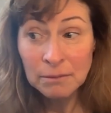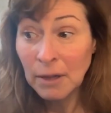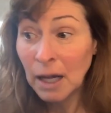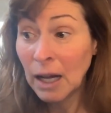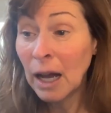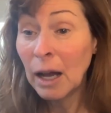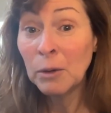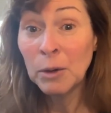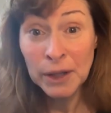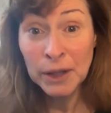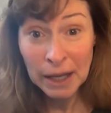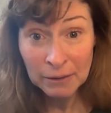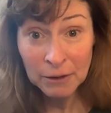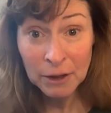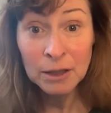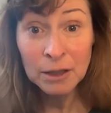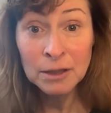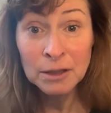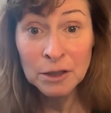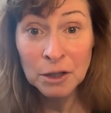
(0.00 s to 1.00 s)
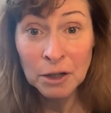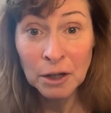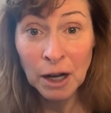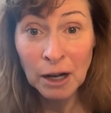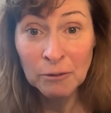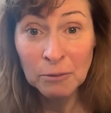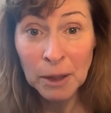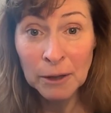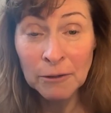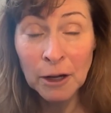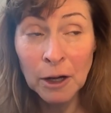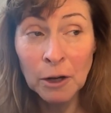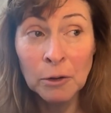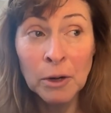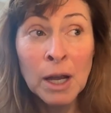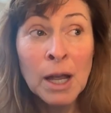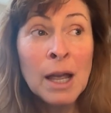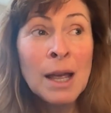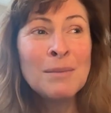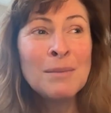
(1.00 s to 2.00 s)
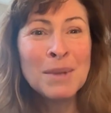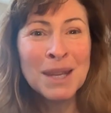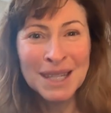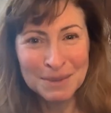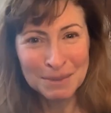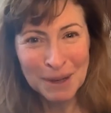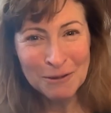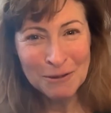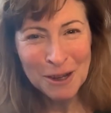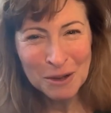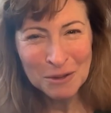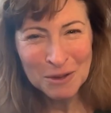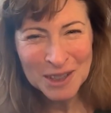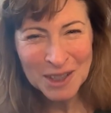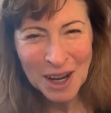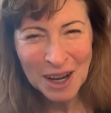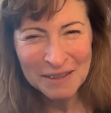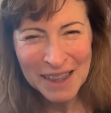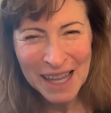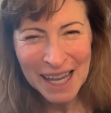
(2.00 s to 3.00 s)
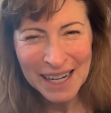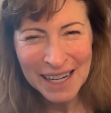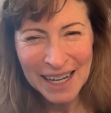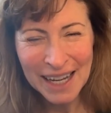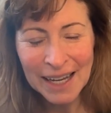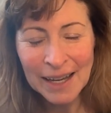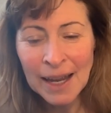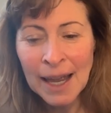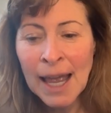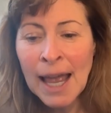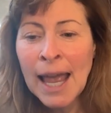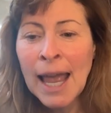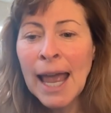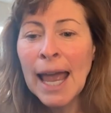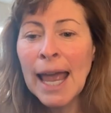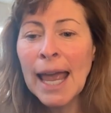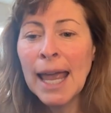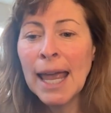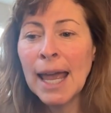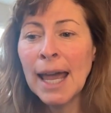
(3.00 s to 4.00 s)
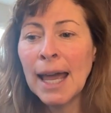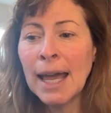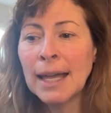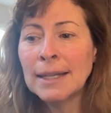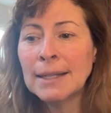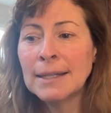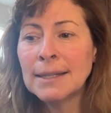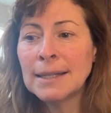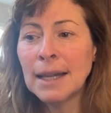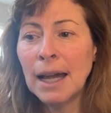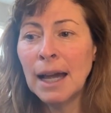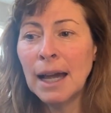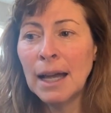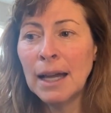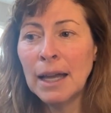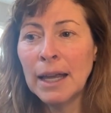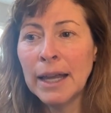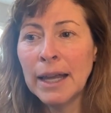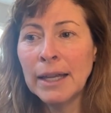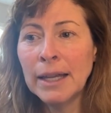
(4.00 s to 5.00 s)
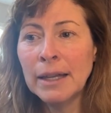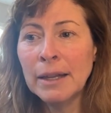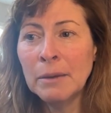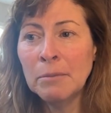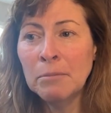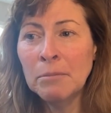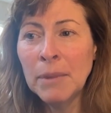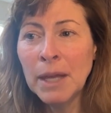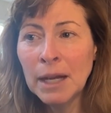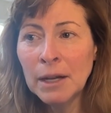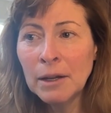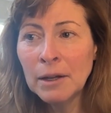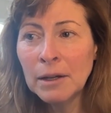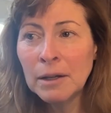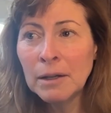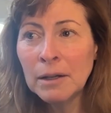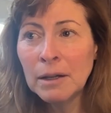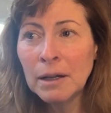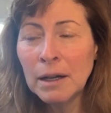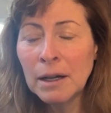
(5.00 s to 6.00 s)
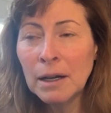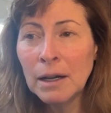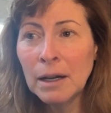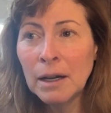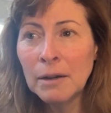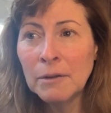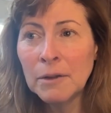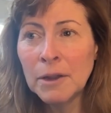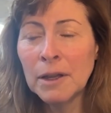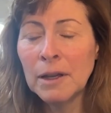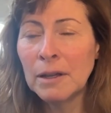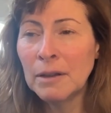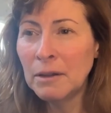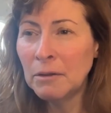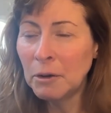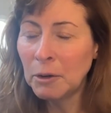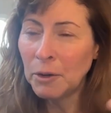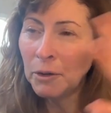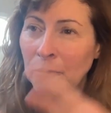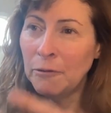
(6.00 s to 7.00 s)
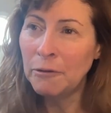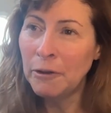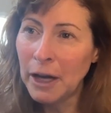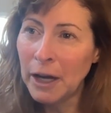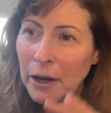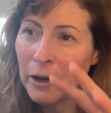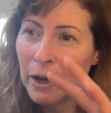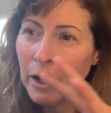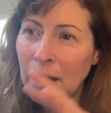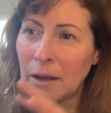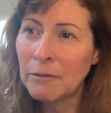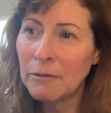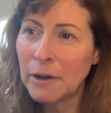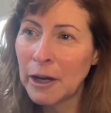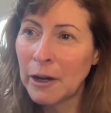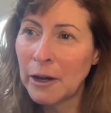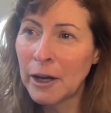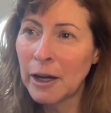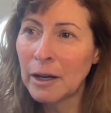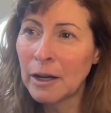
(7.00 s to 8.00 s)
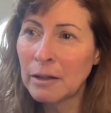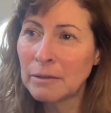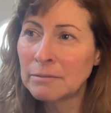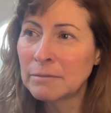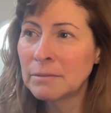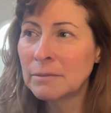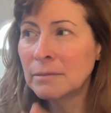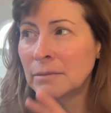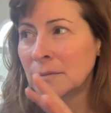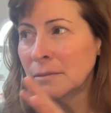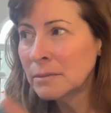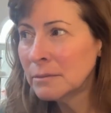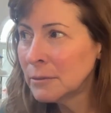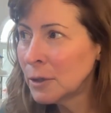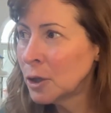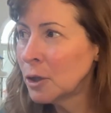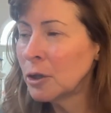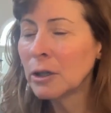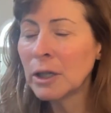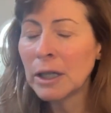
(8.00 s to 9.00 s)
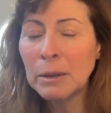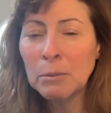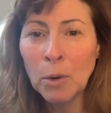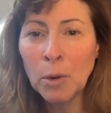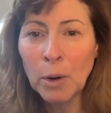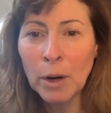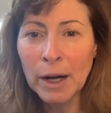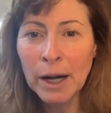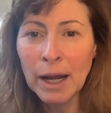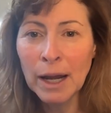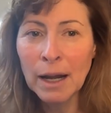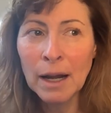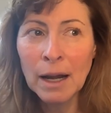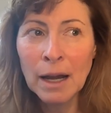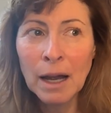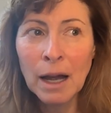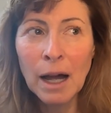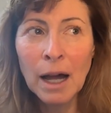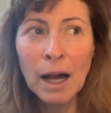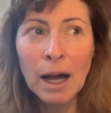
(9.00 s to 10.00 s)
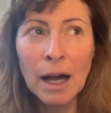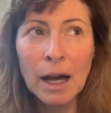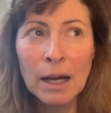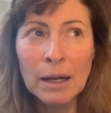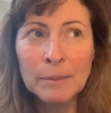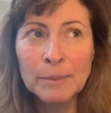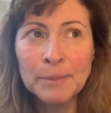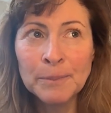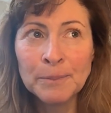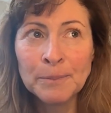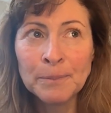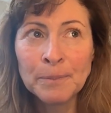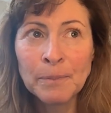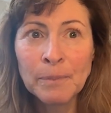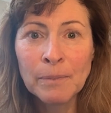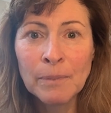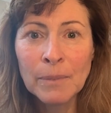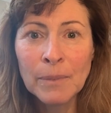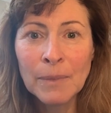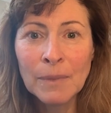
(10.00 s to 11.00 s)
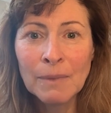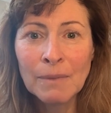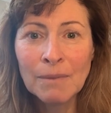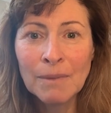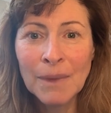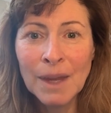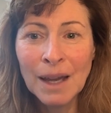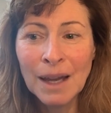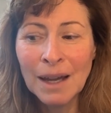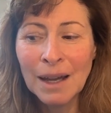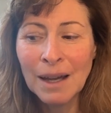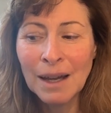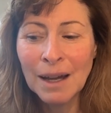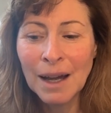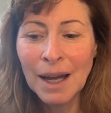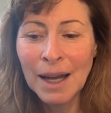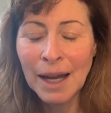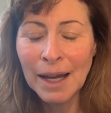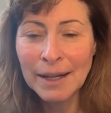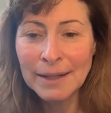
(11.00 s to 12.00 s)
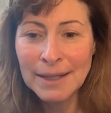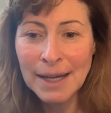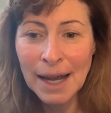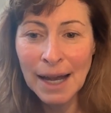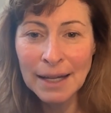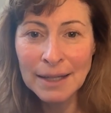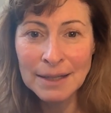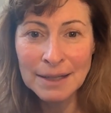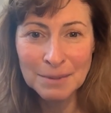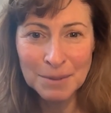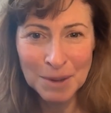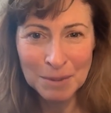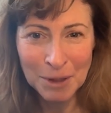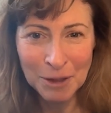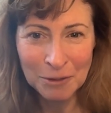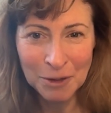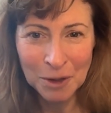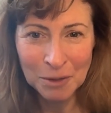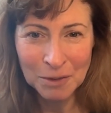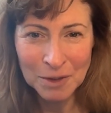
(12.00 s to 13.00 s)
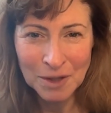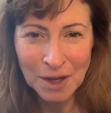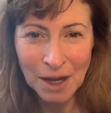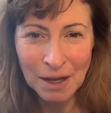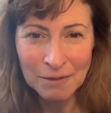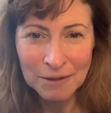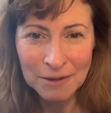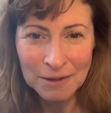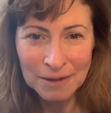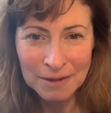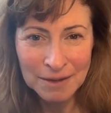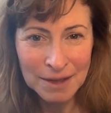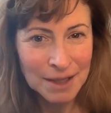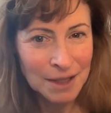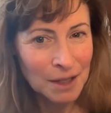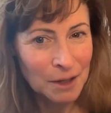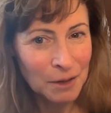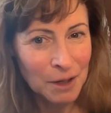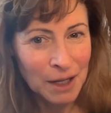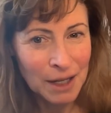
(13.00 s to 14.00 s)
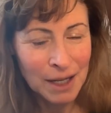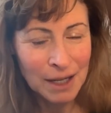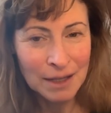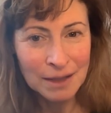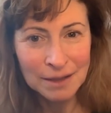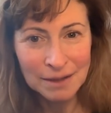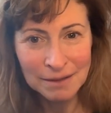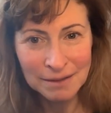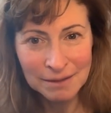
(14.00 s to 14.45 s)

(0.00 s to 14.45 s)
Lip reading: I will never turn off my phone, because my phone was off that night. And in the middle of the very, very early morning, I got a text, but my phone was off, so I didn't